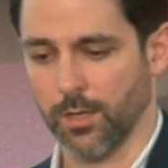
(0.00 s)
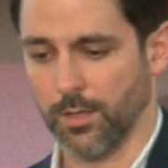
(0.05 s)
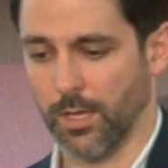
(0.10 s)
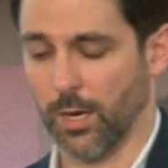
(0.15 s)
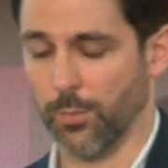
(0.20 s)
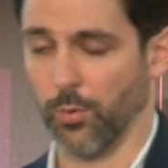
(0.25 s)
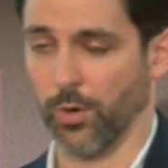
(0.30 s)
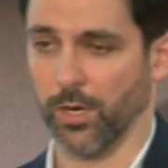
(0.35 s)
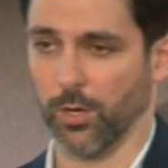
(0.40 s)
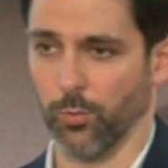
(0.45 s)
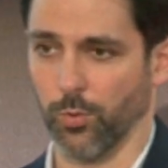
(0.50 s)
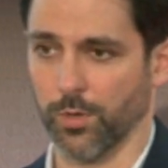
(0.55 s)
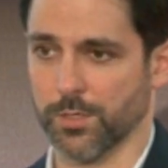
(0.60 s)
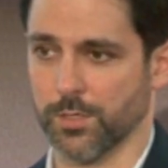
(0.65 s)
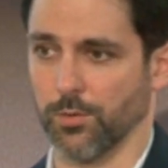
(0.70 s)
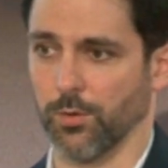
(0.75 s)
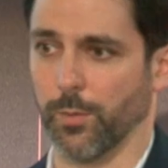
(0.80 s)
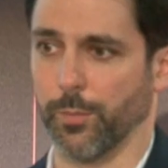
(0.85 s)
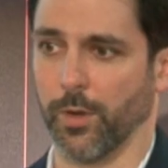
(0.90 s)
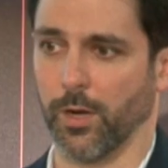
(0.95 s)
the operator wants
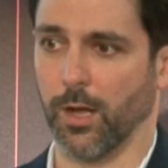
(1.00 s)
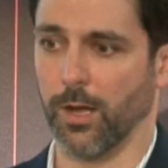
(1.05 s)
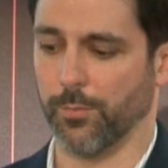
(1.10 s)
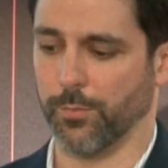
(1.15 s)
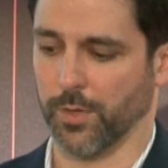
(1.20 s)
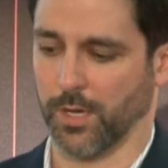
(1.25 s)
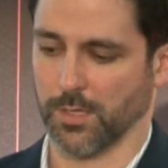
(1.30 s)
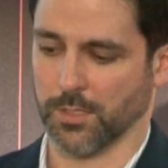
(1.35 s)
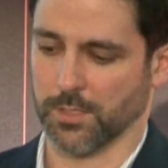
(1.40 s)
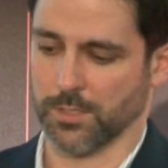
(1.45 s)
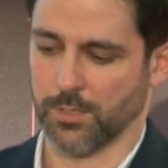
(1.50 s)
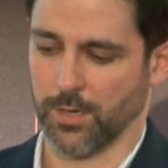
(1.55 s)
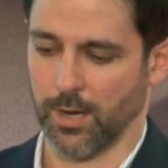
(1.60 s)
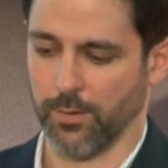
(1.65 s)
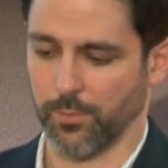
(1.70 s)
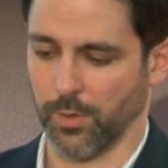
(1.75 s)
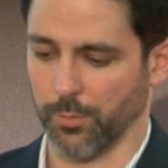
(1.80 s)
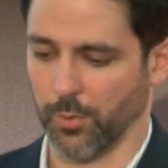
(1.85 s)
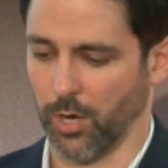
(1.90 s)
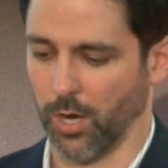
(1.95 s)
to rip it off because it's
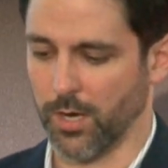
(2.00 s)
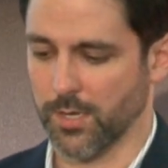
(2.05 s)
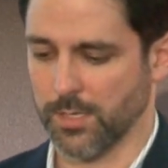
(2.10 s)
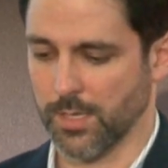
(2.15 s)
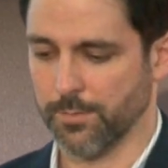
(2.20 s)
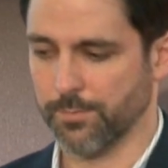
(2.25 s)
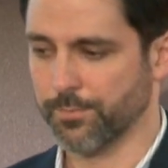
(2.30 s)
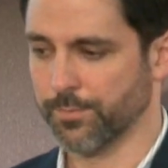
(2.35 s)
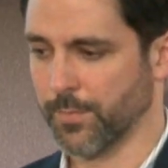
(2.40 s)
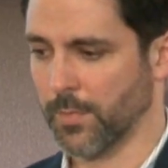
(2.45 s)
driving them crazy.